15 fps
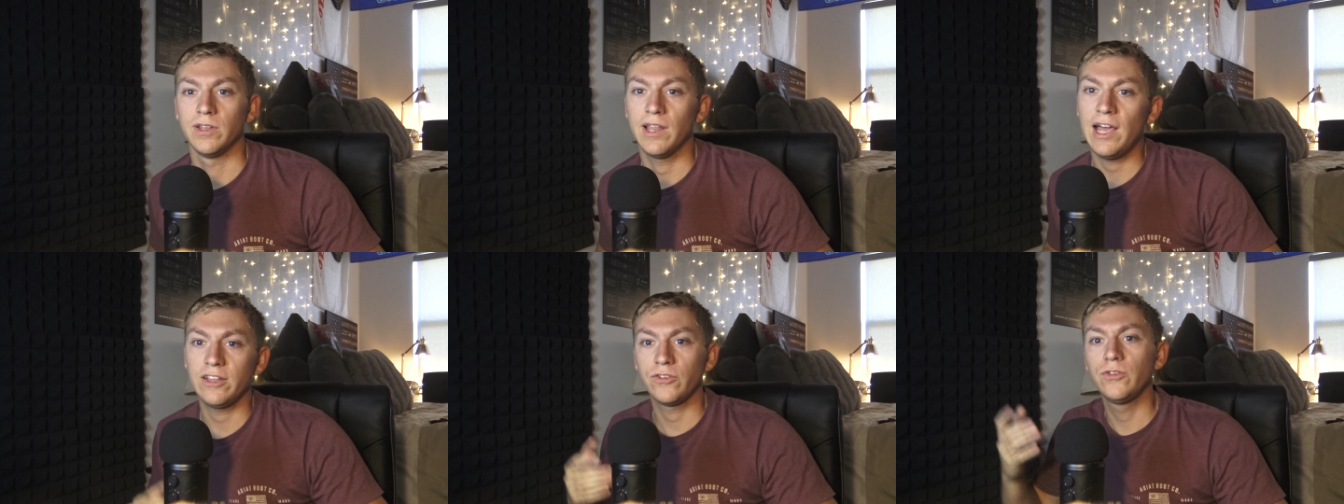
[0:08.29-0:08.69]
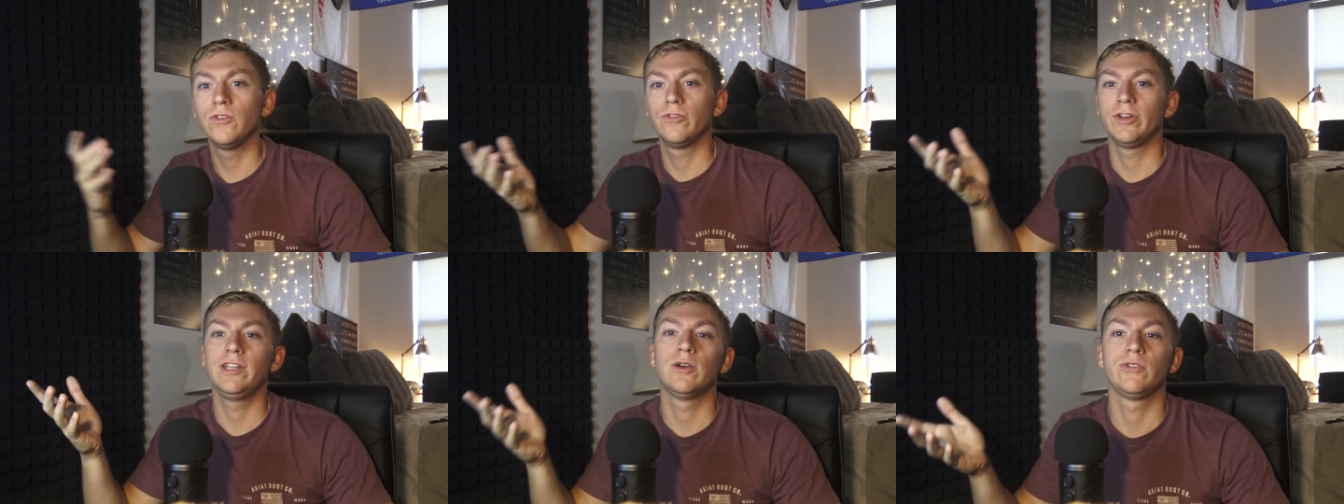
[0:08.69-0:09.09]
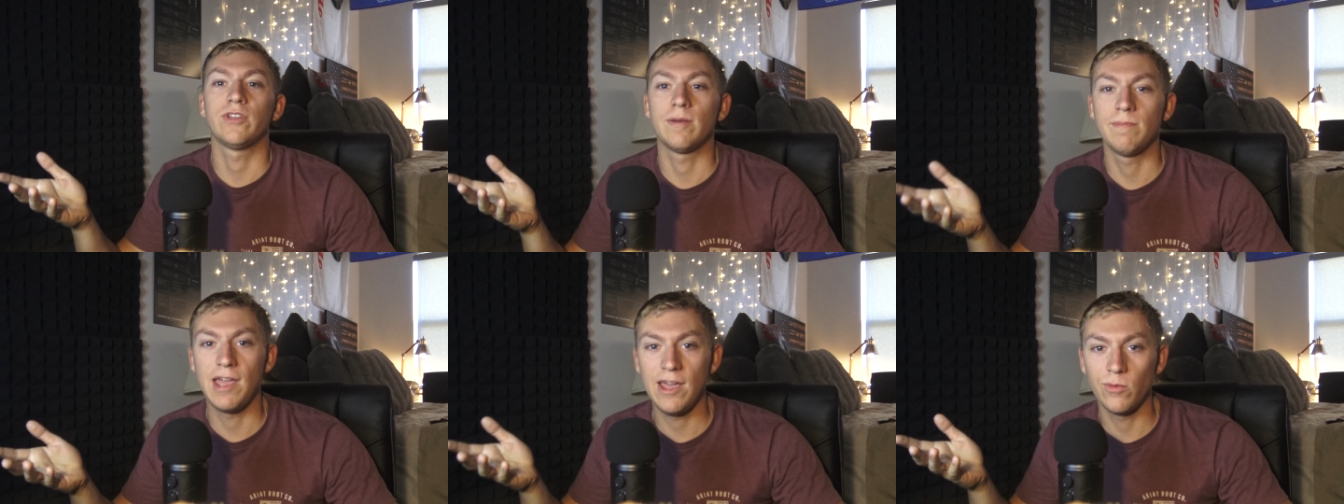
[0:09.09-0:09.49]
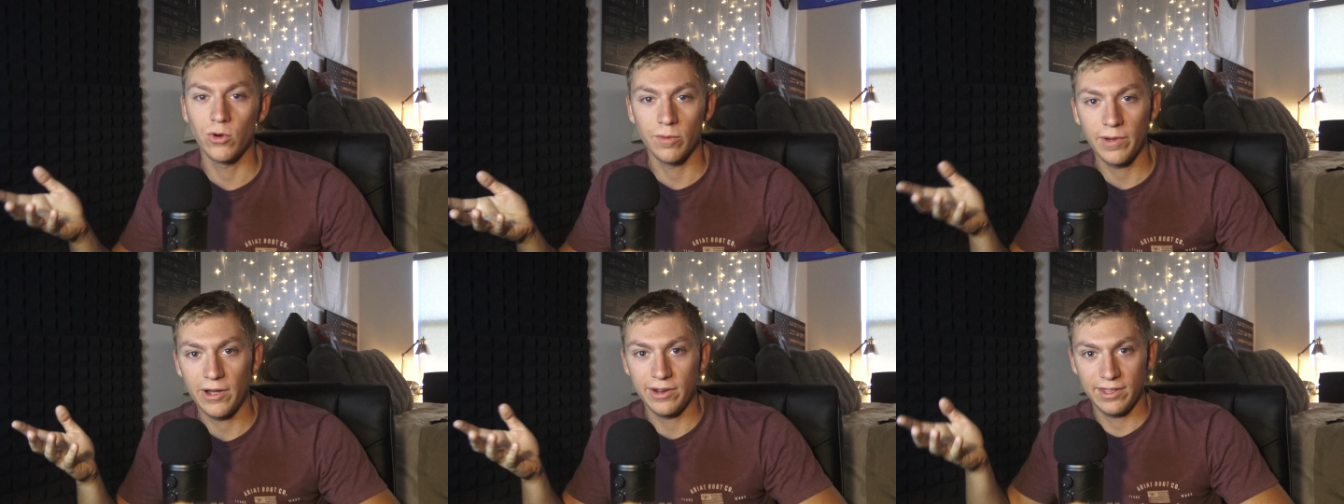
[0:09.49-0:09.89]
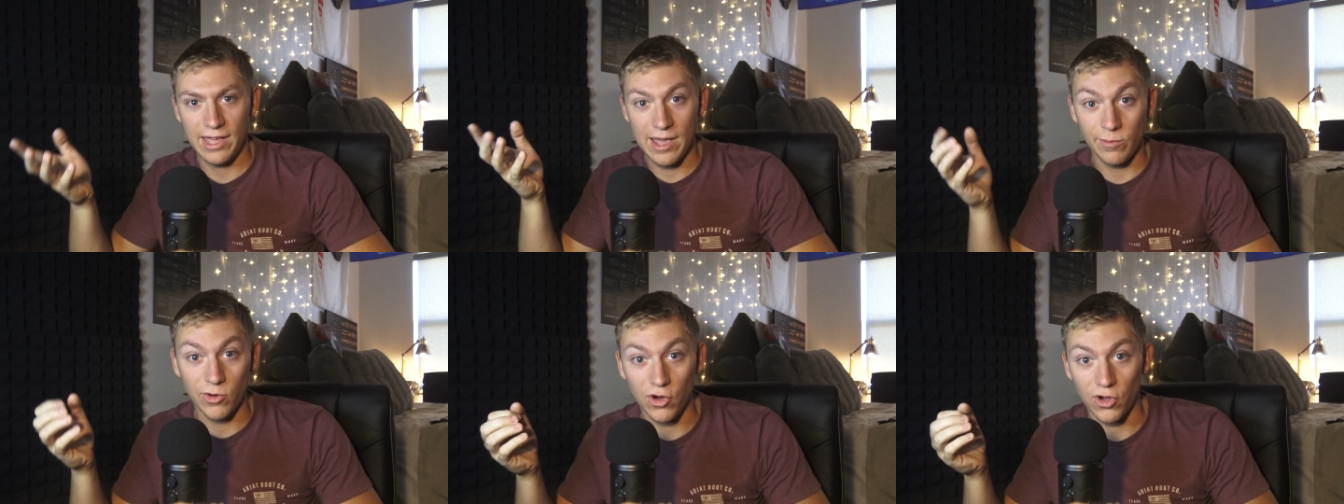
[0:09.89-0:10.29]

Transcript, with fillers: The last few videos I made were about a game